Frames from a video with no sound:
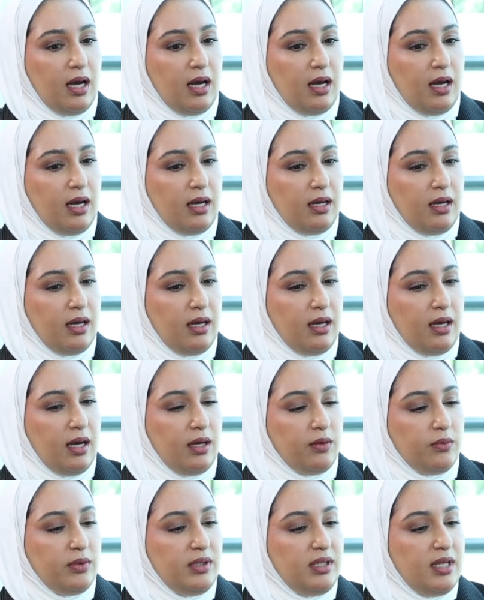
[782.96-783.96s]
I
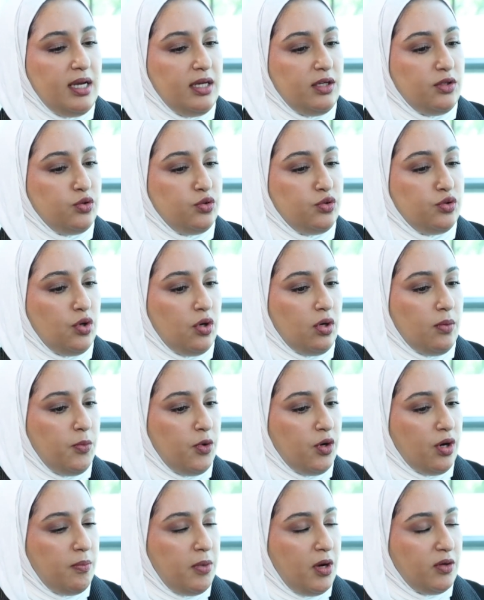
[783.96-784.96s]
would like to talk
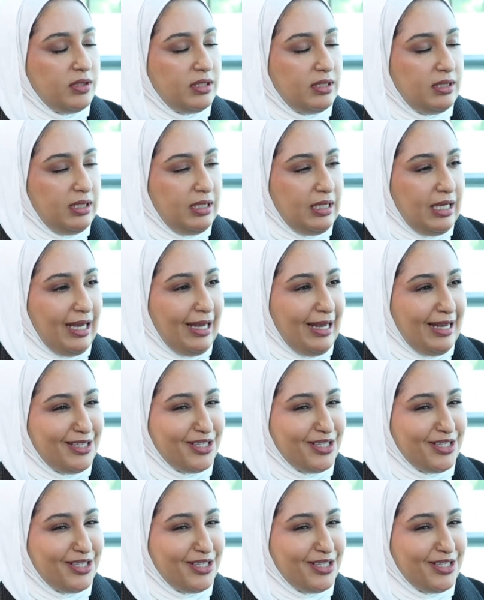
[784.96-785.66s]
more about DKA